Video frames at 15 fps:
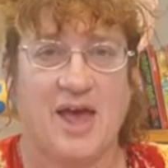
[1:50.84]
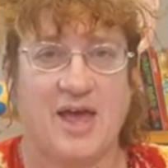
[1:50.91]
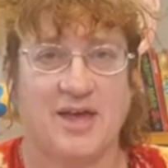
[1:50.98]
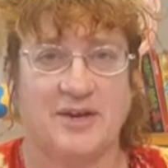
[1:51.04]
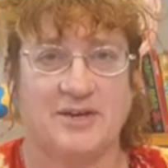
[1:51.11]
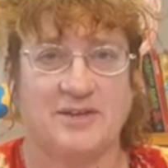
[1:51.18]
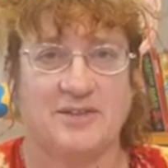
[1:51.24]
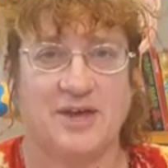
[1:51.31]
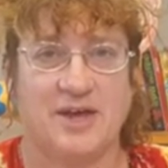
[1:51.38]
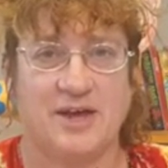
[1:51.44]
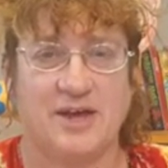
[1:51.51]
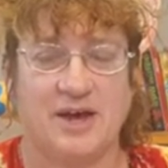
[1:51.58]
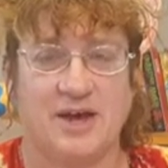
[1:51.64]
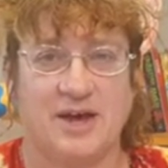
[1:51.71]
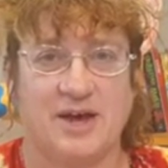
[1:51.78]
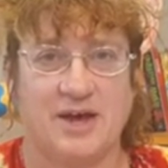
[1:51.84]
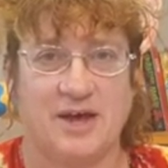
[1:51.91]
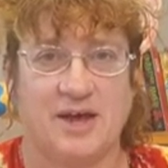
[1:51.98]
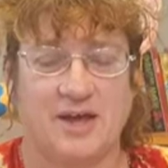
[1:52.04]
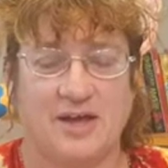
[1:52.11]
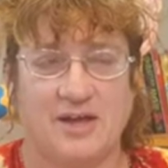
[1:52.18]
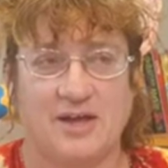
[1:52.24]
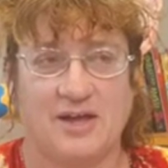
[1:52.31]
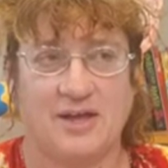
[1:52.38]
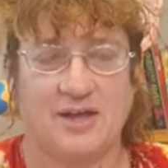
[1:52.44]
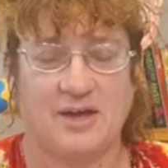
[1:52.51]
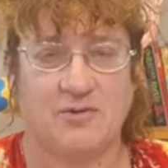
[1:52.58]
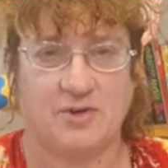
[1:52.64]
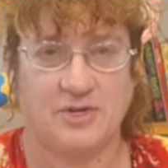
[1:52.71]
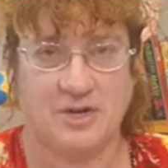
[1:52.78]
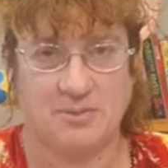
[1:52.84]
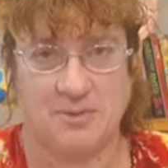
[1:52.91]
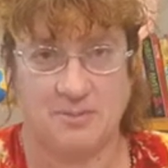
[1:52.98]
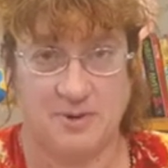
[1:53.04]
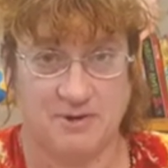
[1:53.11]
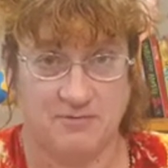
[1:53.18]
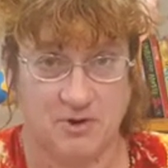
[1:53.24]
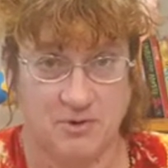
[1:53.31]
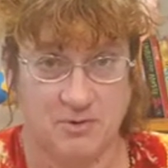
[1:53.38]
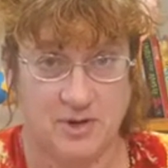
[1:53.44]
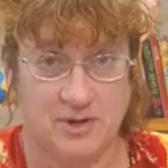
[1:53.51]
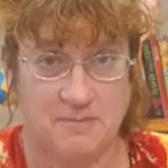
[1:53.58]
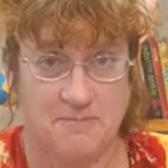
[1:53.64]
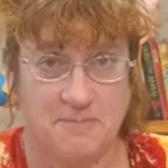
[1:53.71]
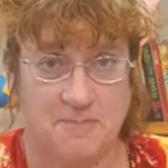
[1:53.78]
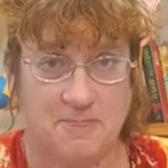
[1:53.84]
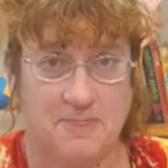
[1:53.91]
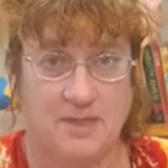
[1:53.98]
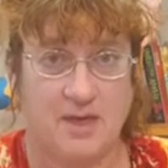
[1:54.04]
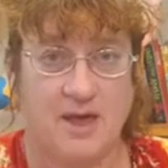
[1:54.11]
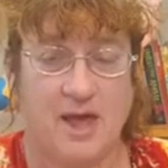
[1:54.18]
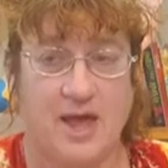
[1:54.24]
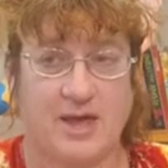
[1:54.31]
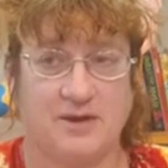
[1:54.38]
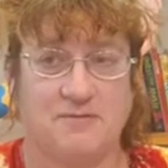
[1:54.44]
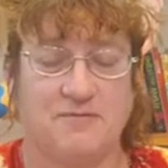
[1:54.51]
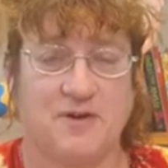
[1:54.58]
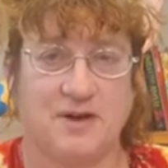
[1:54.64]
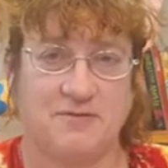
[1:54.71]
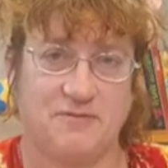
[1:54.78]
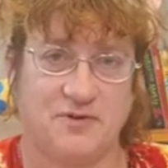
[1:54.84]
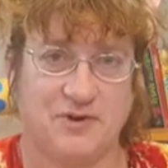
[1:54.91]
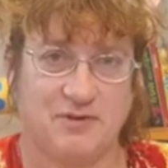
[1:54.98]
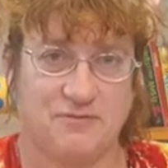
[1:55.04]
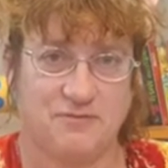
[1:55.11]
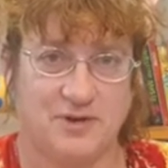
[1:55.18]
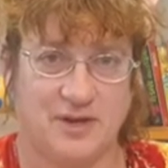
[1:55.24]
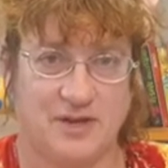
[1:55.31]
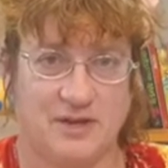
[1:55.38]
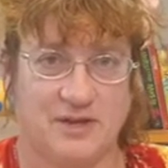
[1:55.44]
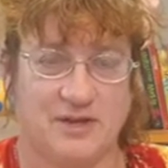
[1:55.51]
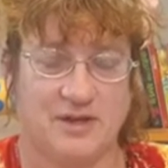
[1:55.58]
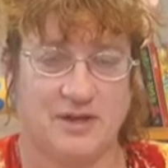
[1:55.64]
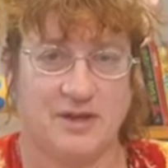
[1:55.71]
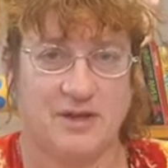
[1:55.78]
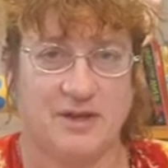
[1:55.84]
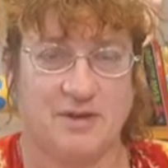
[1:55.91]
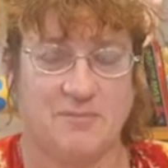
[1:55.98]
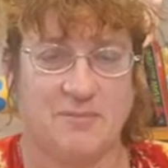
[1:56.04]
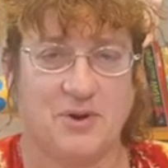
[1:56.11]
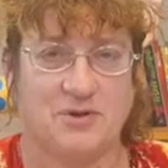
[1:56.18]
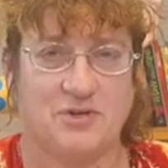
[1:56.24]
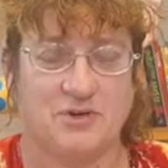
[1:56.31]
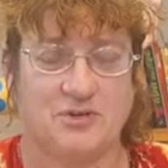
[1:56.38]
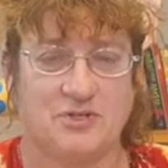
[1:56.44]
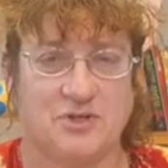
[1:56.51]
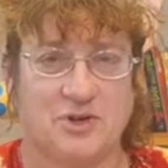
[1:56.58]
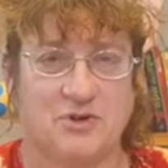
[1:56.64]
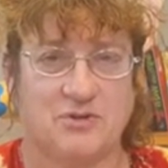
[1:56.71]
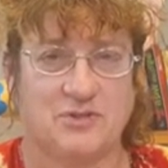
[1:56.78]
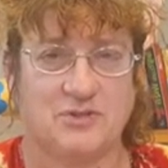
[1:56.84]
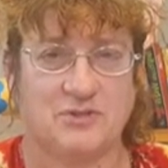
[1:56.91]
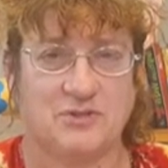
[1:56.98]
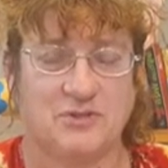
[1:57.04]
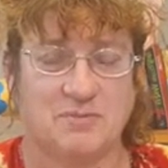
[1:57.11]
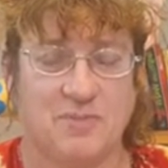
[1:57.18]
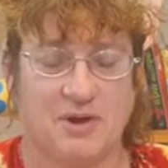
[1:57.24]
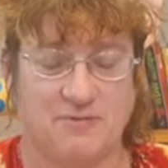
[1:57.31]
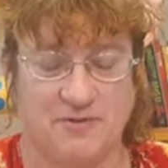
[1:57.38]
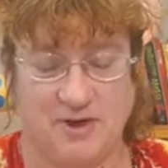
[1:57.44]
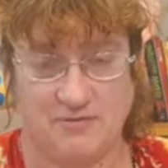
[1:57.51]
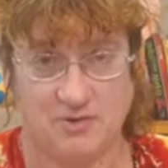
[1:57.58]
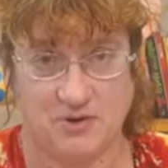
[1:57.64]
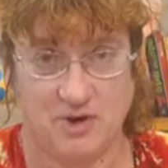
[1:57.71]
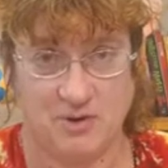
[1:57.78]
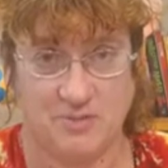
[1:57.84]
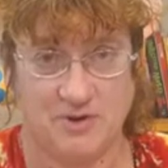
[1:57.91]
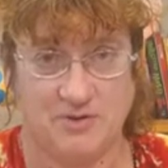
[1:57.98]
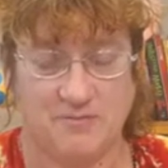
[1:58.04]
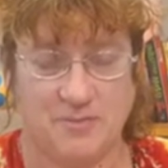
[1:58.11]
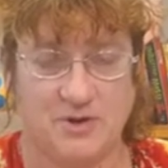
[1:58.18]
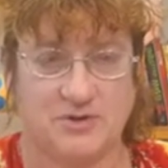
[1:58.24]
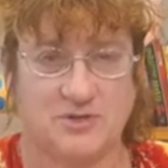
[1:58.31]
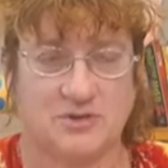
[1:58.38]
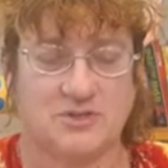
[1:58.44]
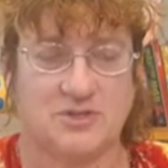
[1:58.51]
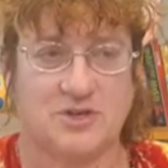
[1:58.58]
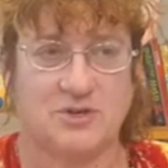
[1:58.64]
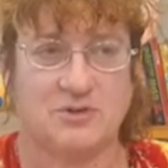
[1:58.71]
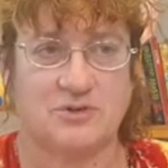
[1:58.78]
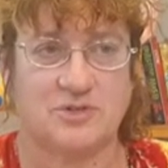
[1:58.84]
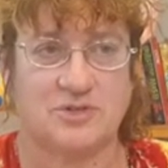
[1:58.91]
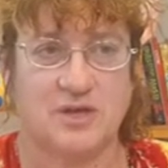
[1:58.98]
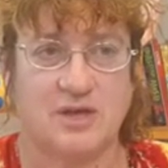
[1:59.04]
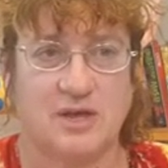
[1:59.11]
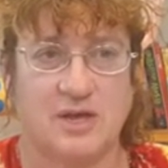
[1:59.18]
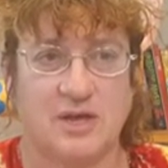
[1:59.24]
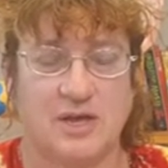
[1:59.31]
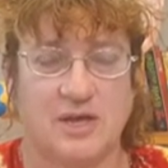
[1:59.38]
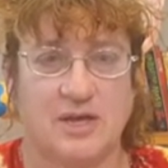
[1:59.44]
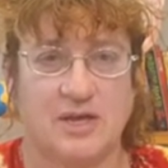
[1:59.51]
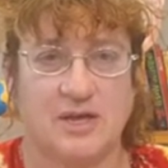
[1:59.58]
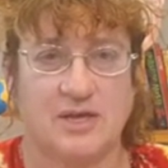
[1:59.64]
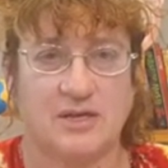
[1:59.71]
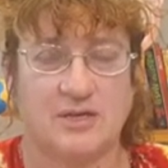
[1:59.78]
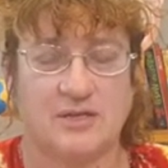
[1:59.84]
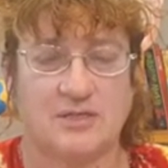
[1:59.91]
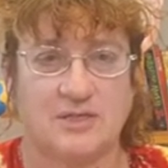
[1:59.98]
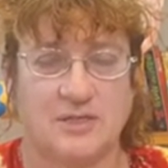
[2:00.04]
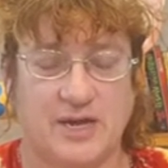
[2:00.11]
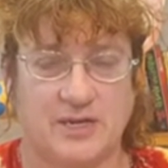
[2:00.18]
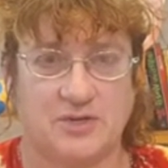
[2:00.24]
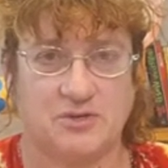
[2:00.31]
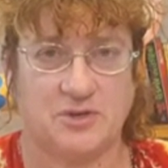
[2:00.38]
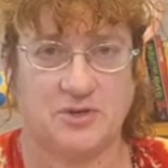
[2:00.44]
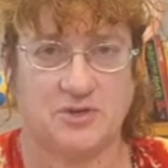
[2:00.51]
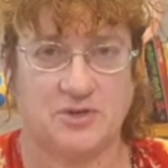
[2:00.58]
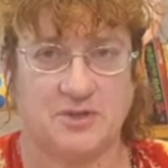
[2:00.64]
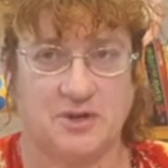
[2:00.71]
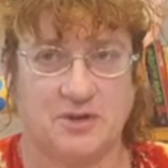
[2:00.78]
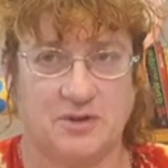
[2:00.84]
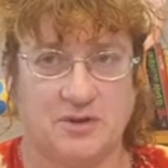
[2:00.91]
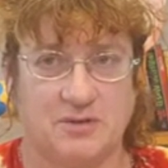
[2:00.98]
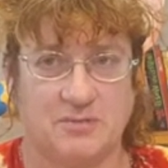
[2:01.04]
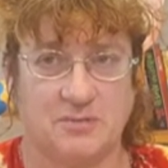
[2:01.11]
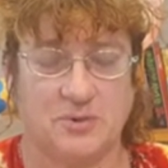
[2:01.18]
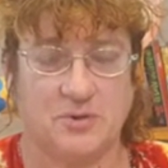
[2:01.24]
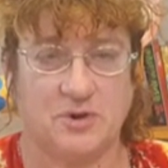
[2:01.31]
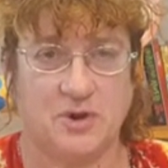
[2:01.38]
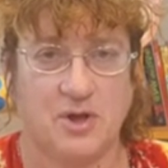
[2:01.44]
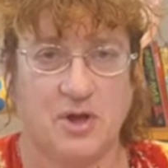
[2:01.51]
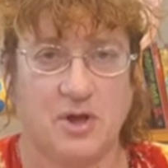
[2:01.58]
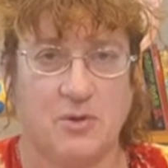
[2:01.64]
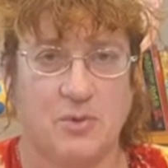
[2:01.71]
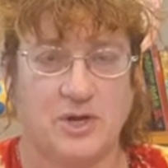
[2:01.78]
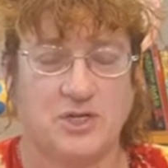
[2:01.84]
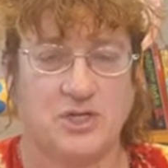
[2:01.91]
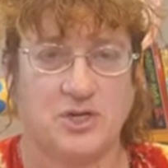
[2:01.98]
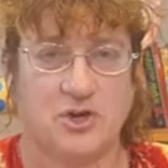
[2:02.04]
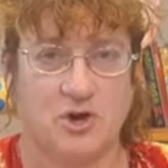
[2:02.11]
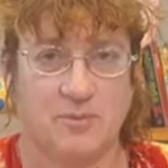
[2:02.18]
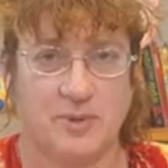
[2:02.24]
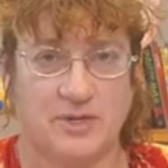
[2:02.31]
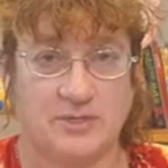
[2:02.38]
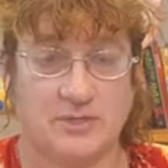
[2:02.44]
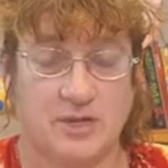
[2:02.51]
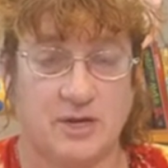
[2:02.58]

And they are irredeemably vulgar and in fact very funny. Botox Girls, my favourite comment of Botox Girls is later on in the book where she comments